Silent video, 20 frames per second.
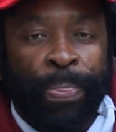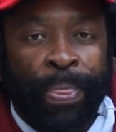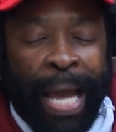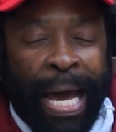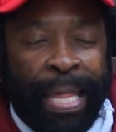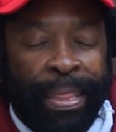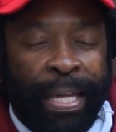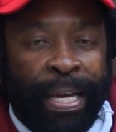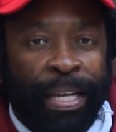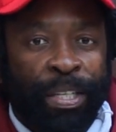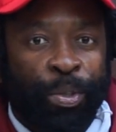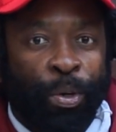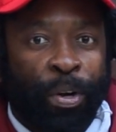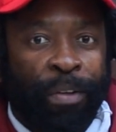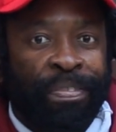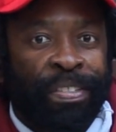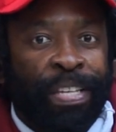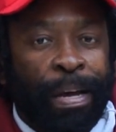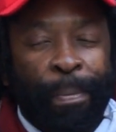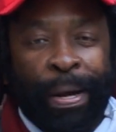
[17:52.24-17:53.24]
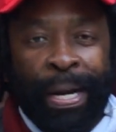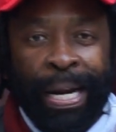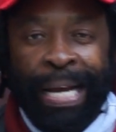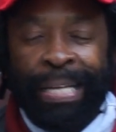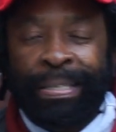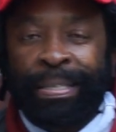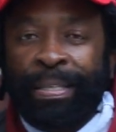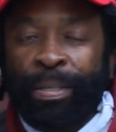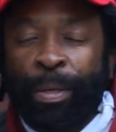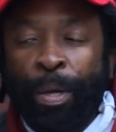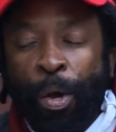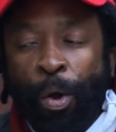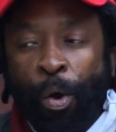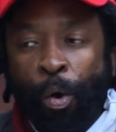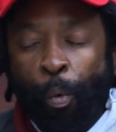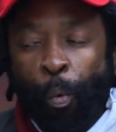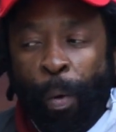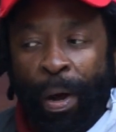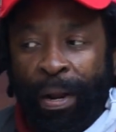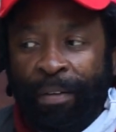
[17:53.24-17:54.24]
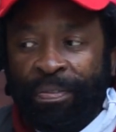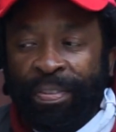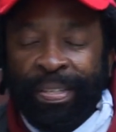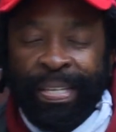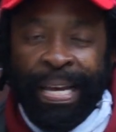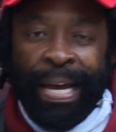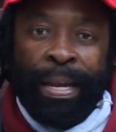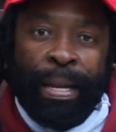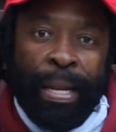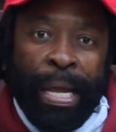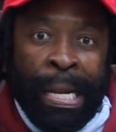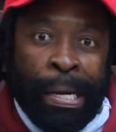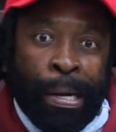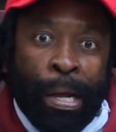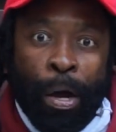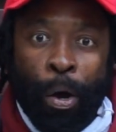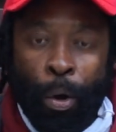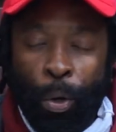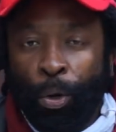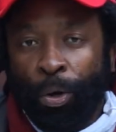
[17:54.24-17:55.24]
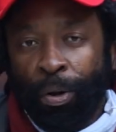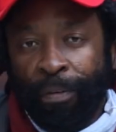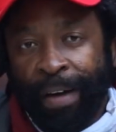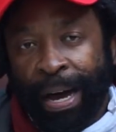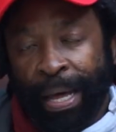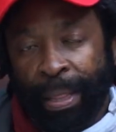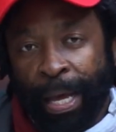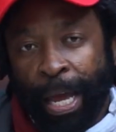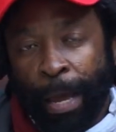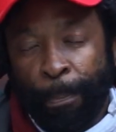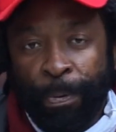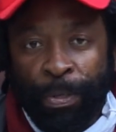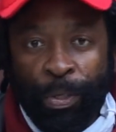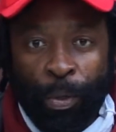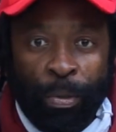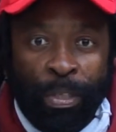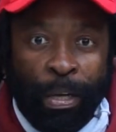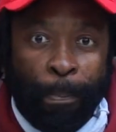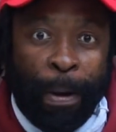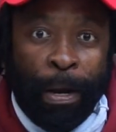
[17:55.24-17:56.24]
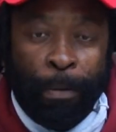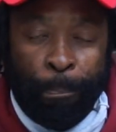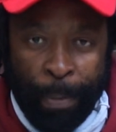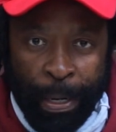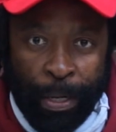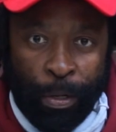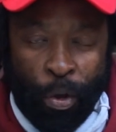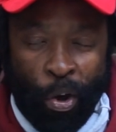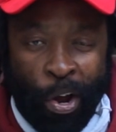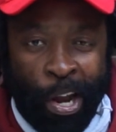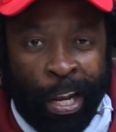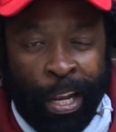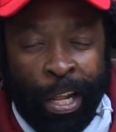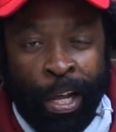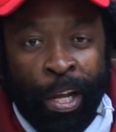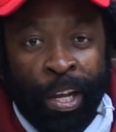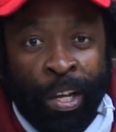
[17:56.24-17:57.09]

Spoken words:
I think it sort of summarizes what I've said in a whole lot of other episodes about Bitcoin.